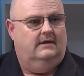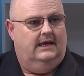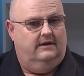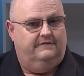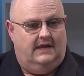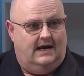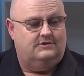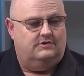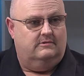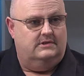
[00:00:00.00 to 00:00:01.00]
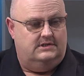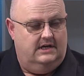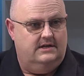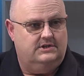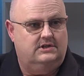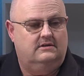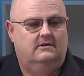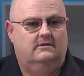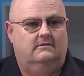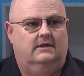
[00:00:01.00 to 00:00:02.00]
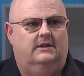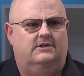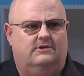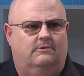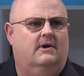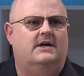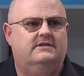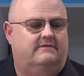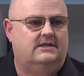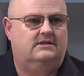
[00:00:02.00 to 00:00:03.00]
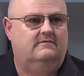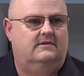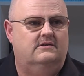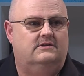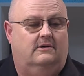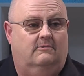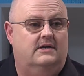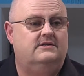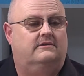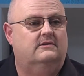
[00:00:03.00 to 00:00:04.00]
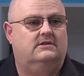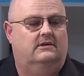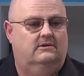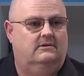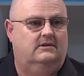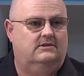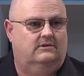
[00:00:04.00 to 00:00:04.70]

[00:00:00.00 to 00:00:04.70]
And if the answer is yes, then there's a range of activities and a range of things that you need to